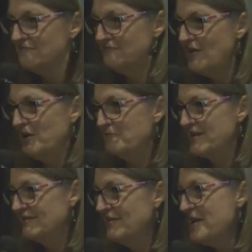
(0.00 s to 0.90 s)

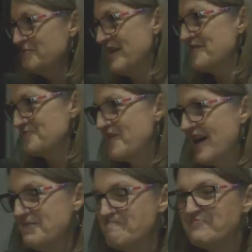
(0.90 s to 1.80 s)
following along with,
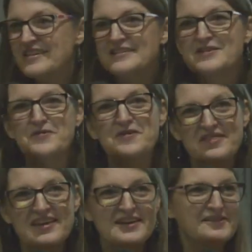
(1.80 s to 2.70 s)
right? So
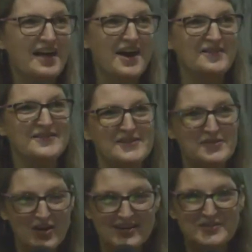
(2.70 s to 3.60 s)
Think Aloud is a
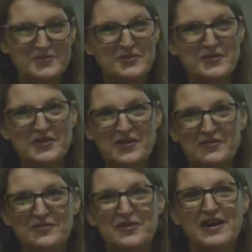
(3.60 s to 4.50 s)
great tool
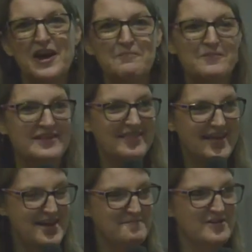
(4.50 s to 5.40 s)
for helping
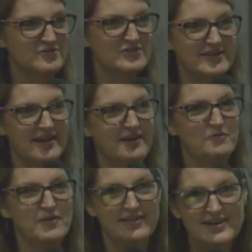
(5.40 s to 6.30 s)
them understand
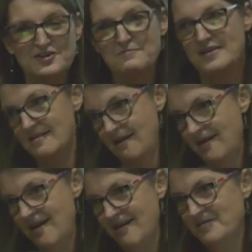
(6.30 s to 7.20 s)
what they should be
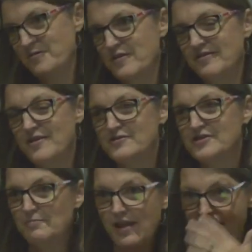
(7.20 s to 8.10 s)
thinking when they're
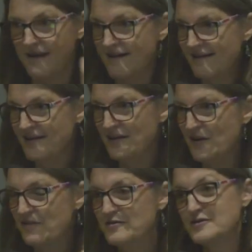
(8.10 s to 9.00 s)
just blank,
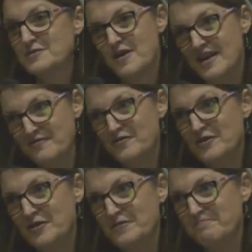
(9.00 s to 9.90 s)
or they're just waiting for
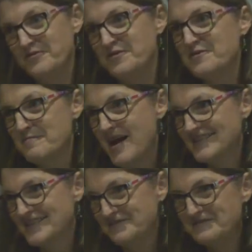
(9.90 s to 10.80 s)
you, or they're
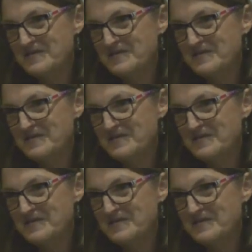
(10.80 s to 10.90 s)
passive.